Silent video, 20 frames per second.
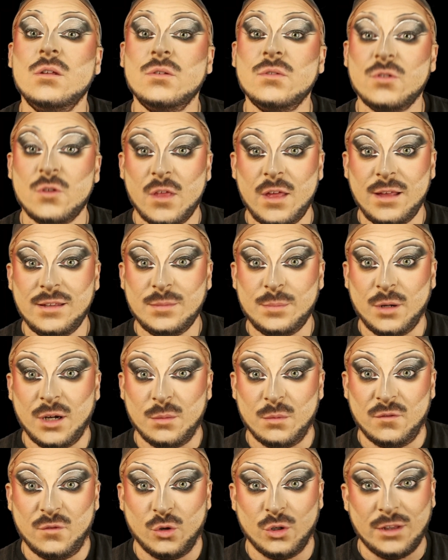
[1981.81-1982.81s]
So the last part
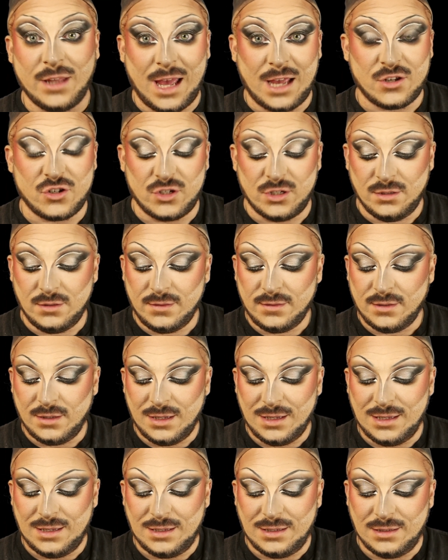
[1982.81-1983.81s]
before lashes
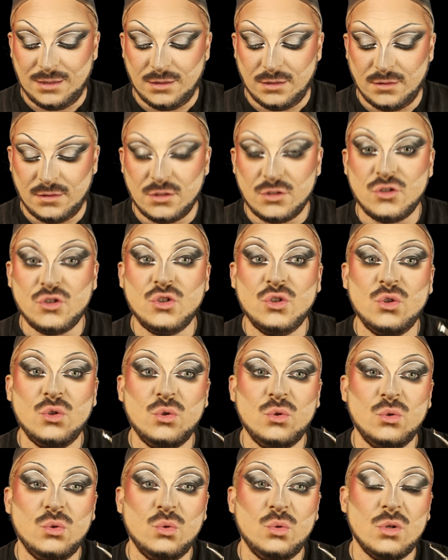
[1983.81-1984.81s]
is
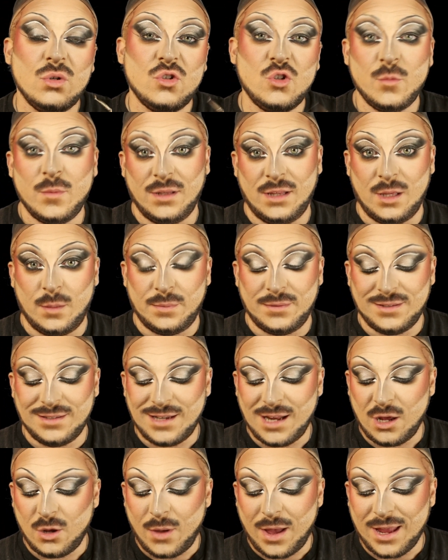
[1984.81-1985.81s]
to do my lips.
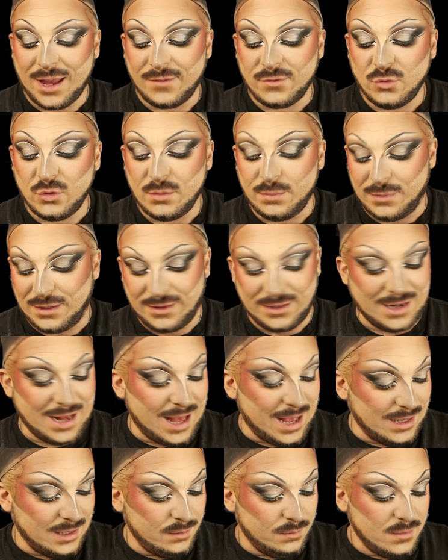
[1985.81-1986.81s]
Now I have to admit that
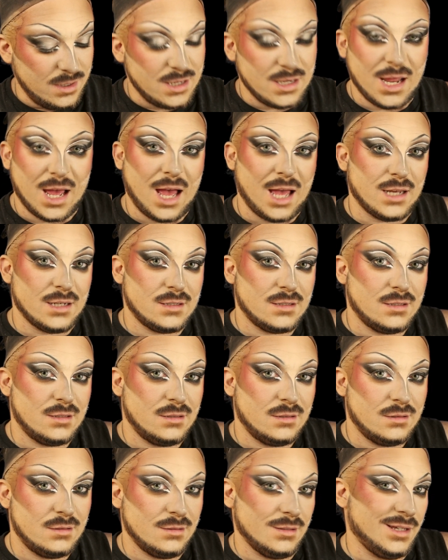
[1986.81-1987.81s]
I am not
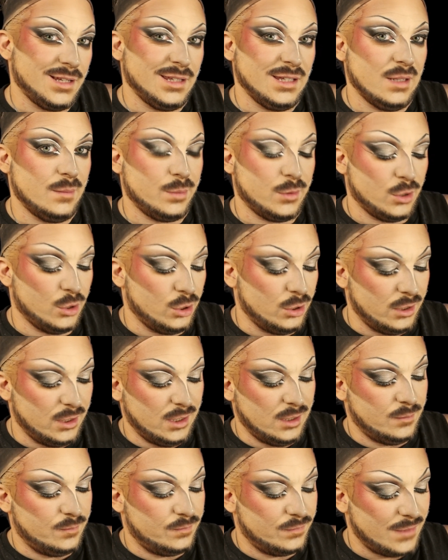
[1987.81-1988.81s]
a lip
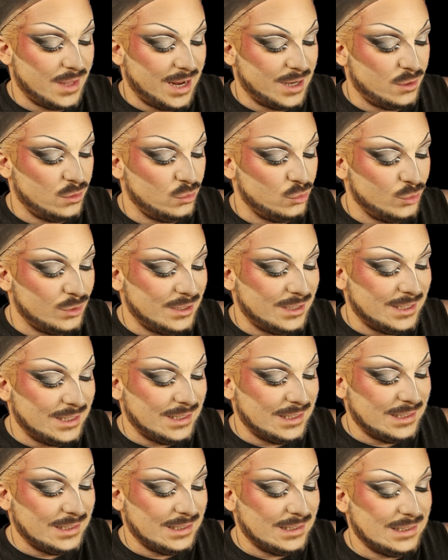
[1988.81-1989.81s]
girly. I don't
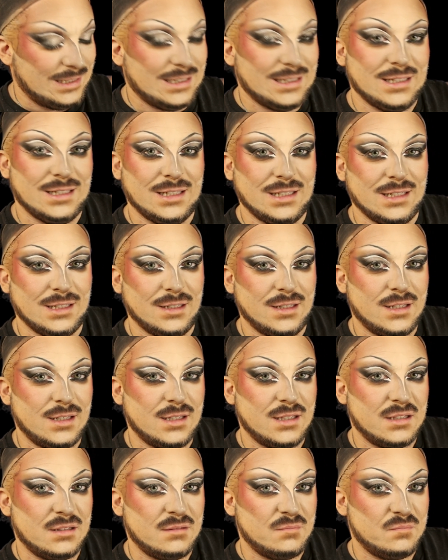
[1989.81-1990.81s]
really
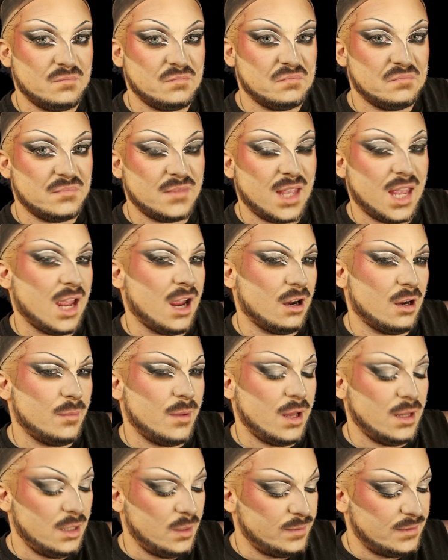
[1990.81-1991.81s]
care
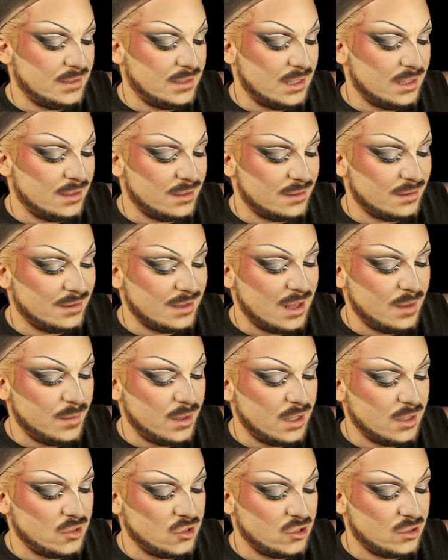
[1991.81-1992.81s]
about lipstick that
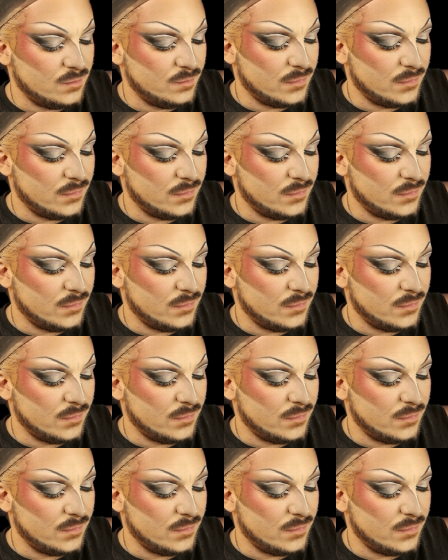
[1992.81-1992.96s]
much.